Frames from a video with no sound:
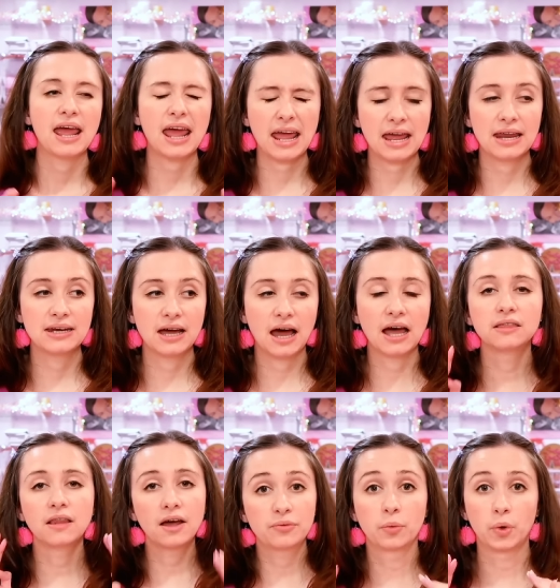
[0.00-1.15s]
And I
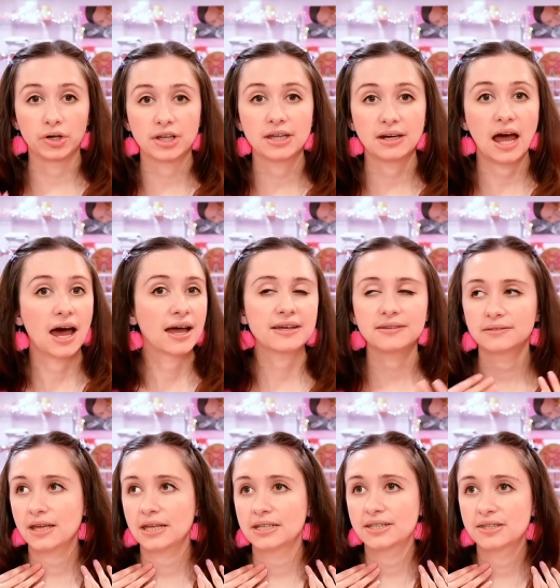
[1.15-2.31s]
love working. I
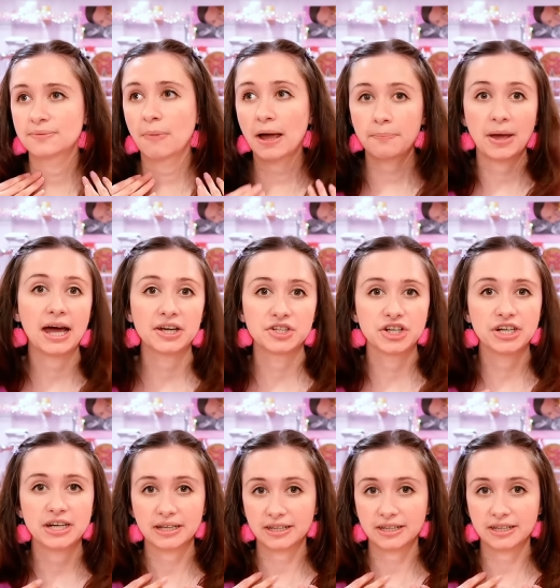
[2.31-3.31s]
It's my passion.